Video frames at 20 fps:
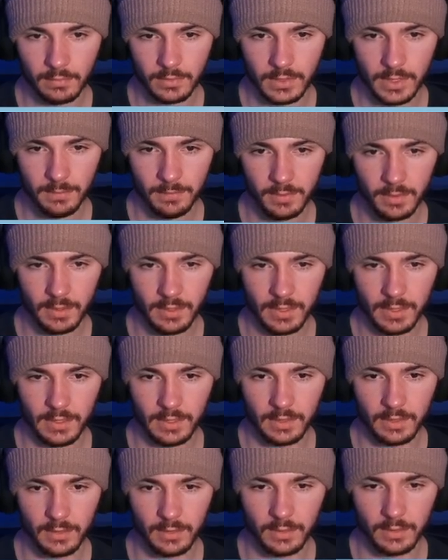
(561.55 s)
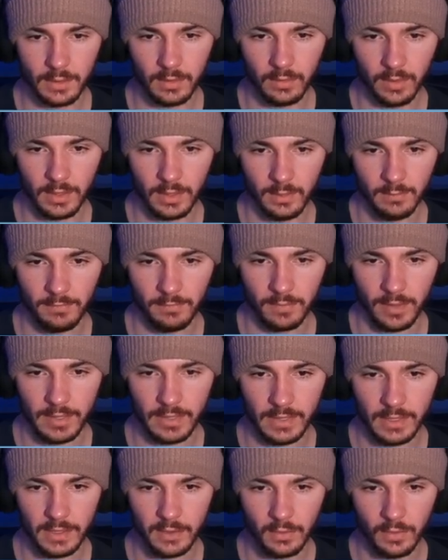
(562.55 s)
typically they'll end up
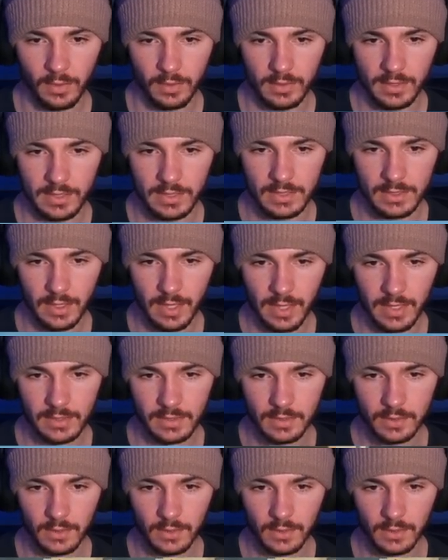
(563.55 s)
flanking you on these sides,